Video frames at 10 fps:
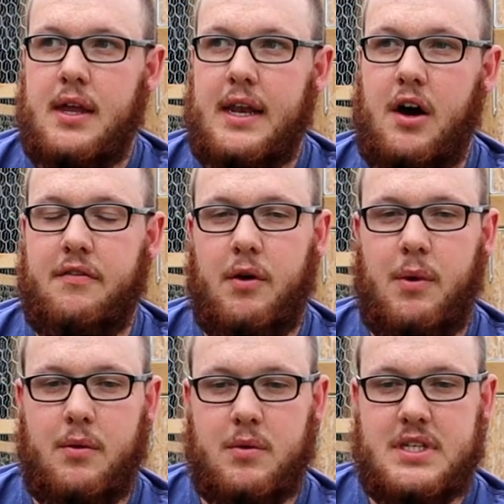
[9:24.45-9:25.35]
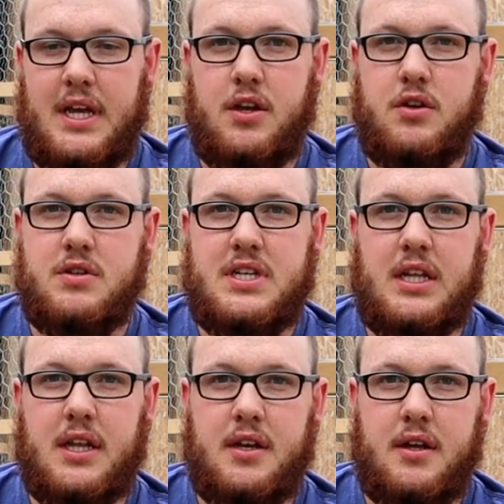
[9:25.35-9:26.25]
Now if I went with, say, a New
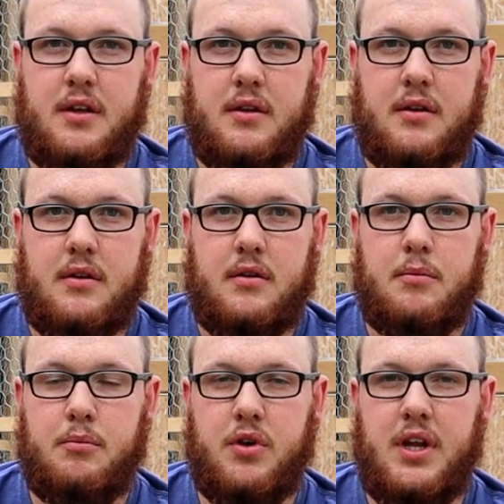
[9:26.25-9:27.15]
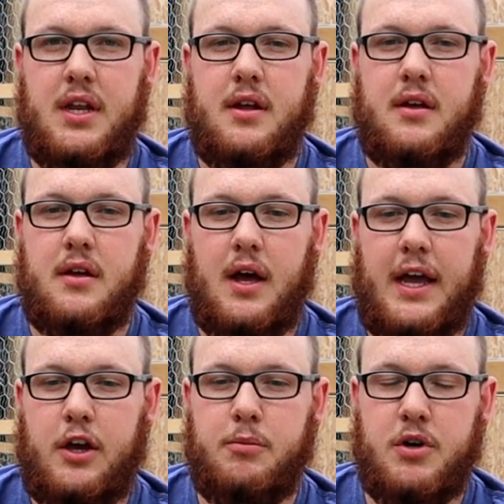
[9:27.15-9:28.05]
Zealand breed, I
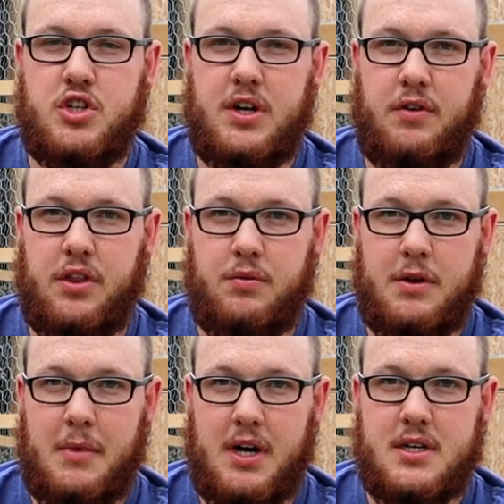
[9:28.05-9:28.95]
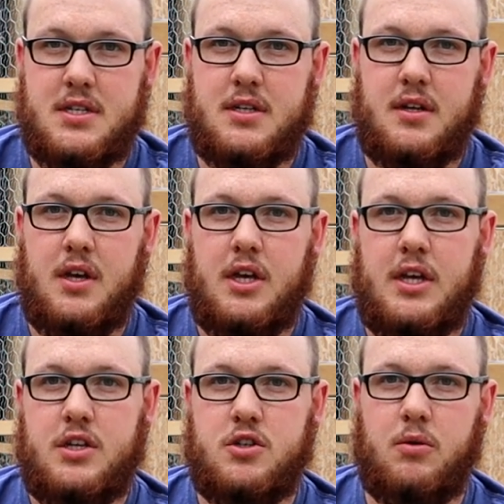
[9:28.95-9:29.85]
could butcher every 3 months,
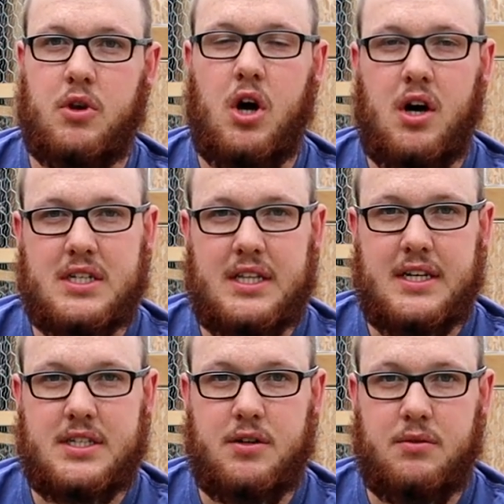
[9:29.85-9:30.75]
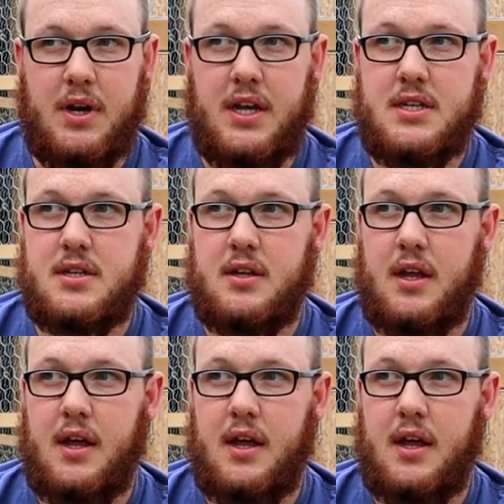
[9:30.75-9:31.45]
so it would cost less to raise,